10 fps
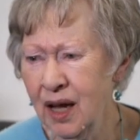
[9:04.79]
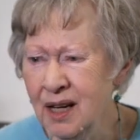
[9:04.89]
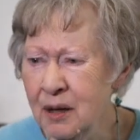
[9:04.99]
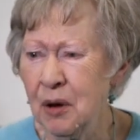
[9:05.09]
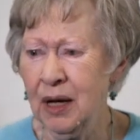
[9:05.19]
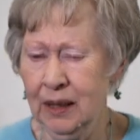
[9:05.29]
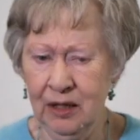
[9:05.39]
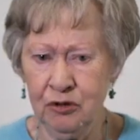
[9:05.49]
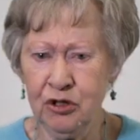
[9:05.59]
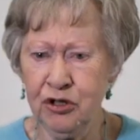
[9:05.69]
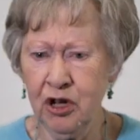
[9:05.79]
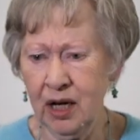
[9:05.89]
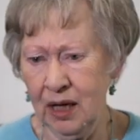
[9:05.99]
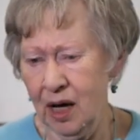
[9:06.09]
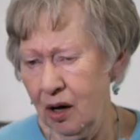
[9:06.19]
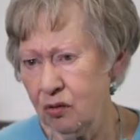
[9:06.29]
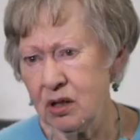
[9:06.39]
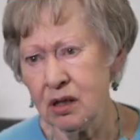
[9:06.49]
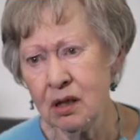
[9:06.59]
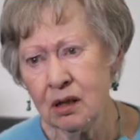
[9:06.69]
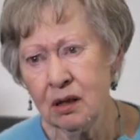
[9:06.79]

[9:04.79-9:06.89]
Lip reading: anybody is shut out.